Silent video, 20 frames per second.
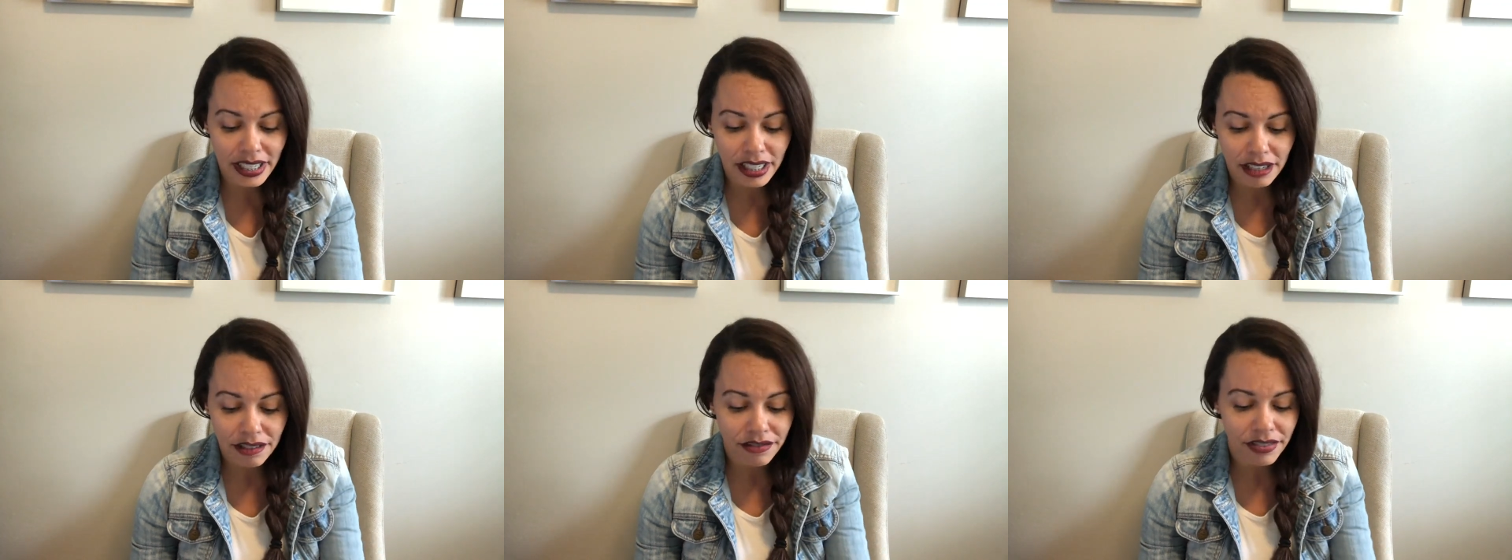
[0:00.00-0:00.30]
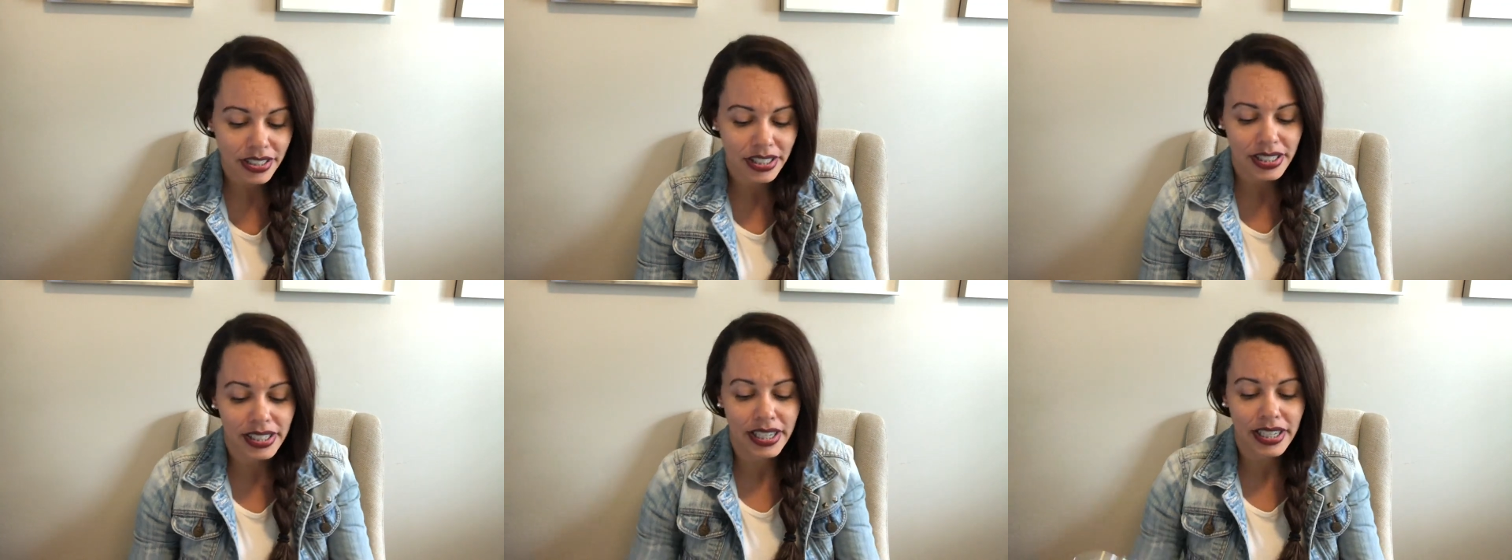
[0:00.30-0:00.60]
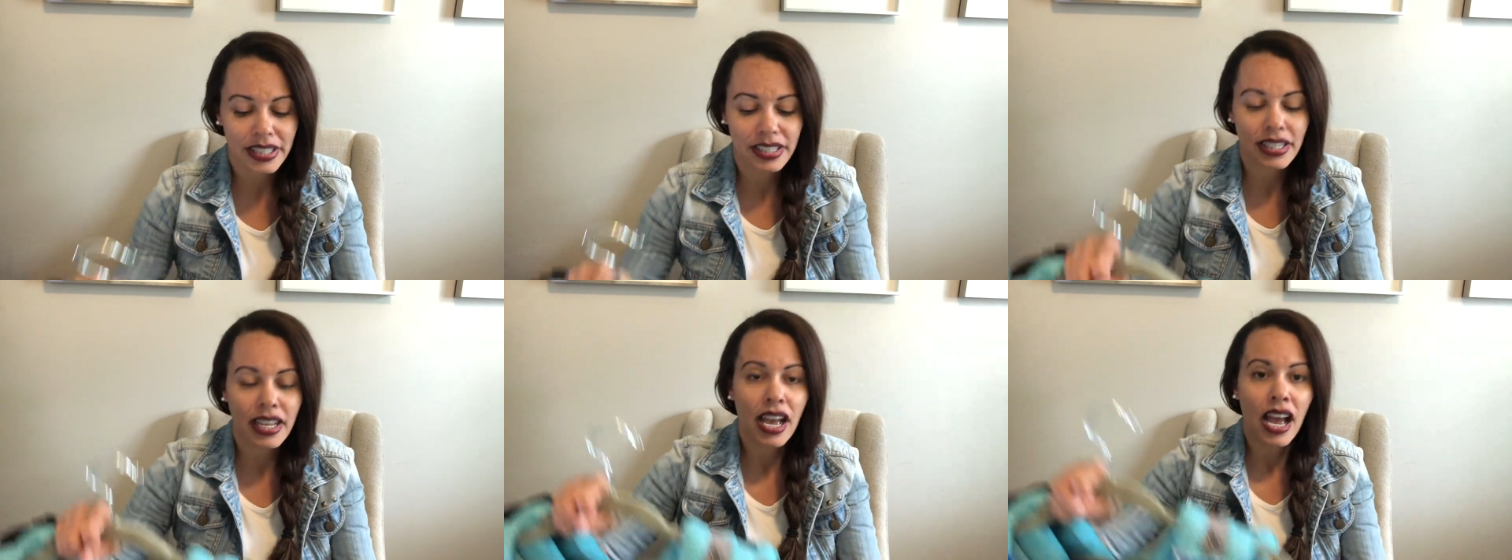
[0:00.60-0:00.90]

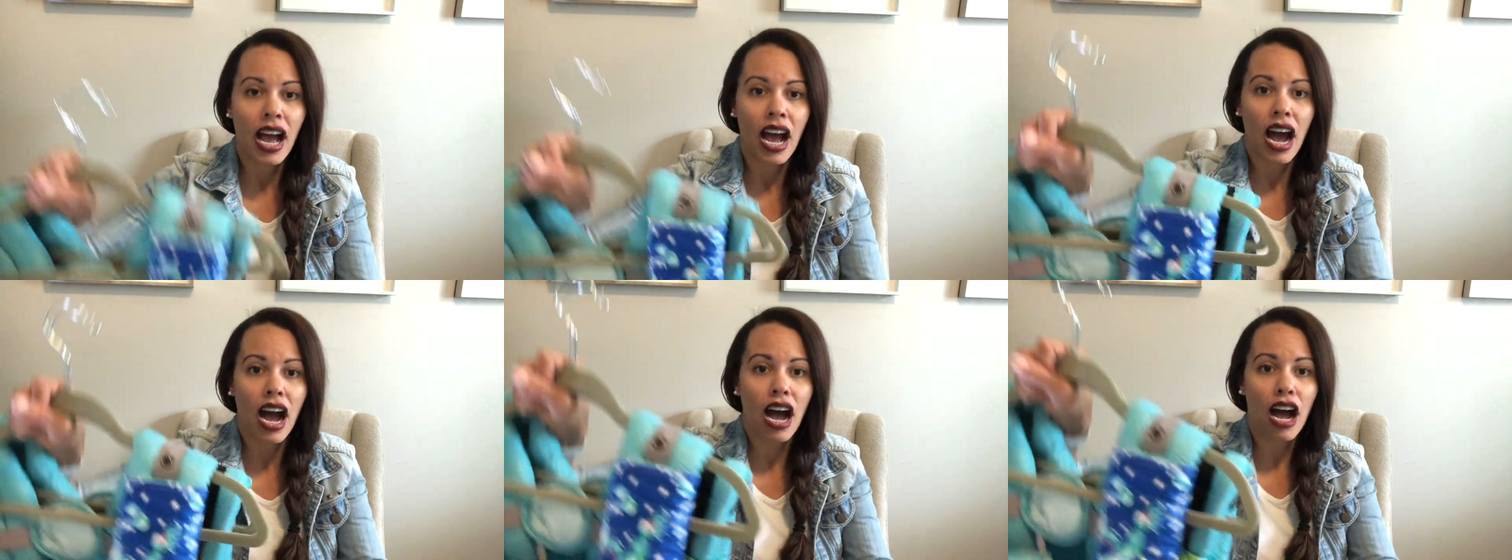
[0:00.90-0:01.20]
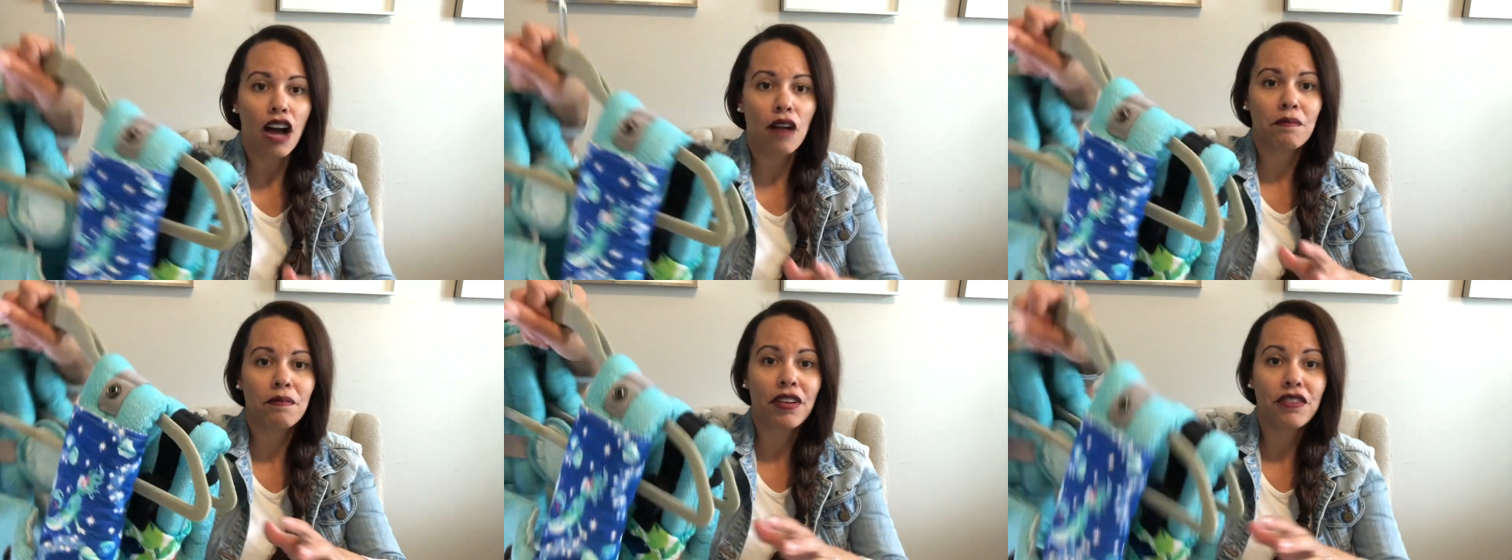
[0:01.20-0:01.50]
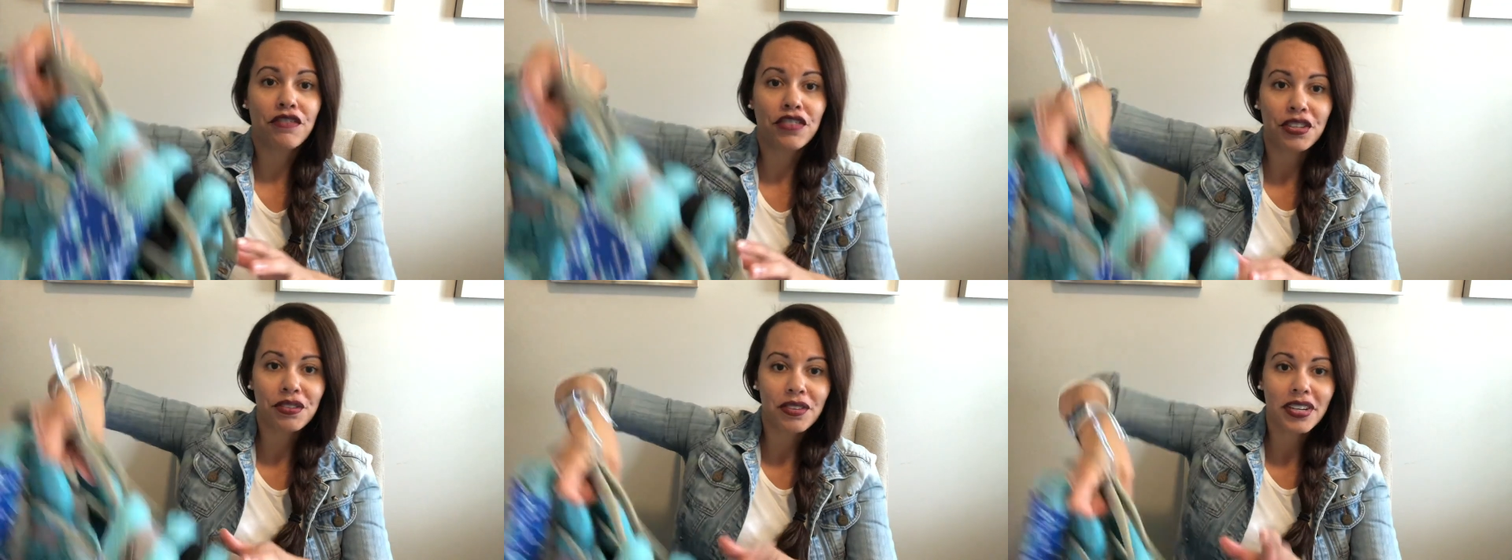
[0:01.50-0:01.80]
differences.
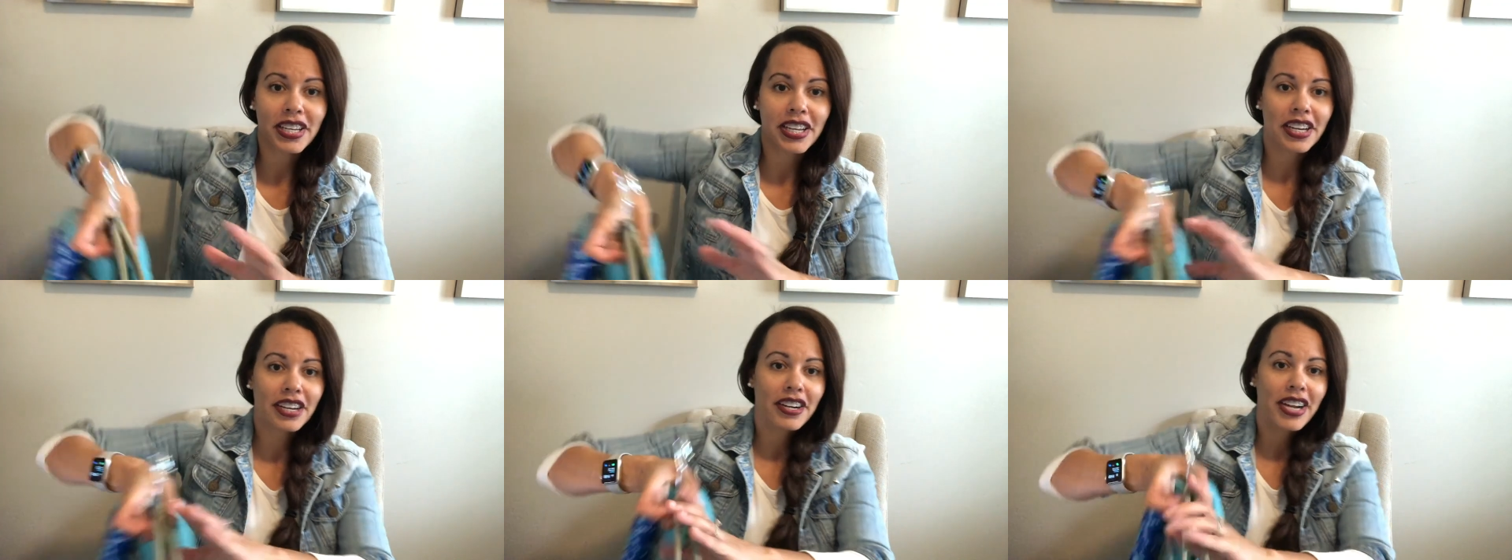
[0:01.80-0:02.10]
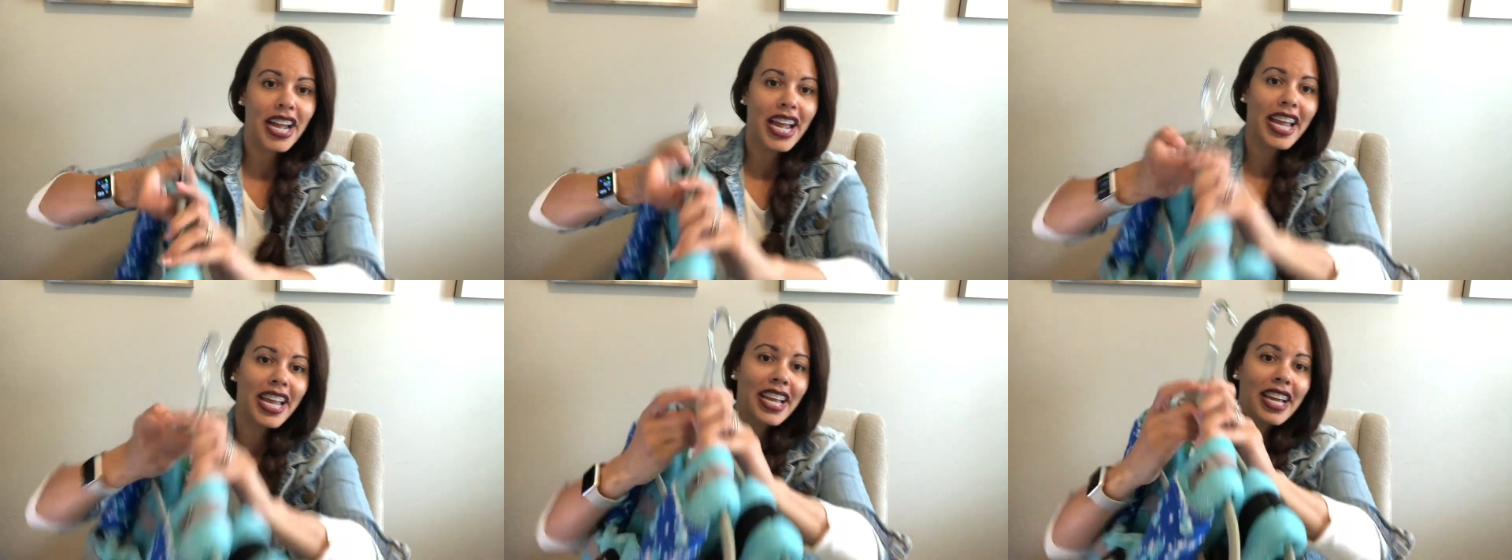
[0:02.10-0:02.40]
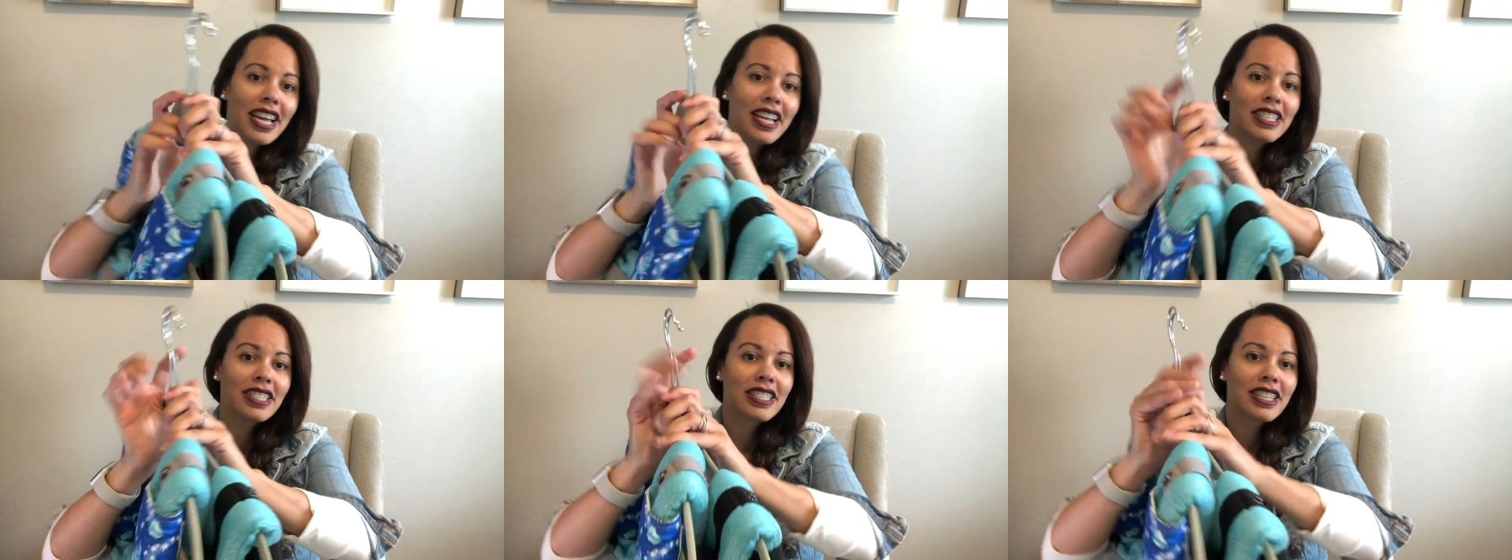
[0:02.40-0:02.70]
If you can get your
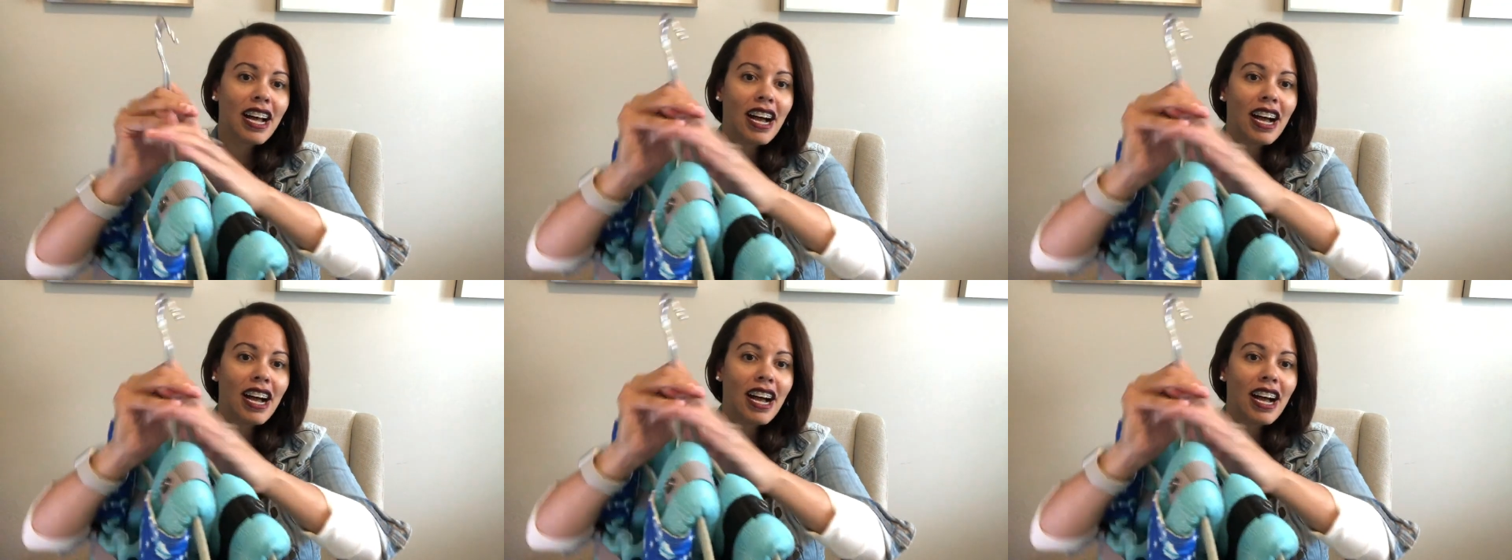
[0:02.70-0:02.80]
hands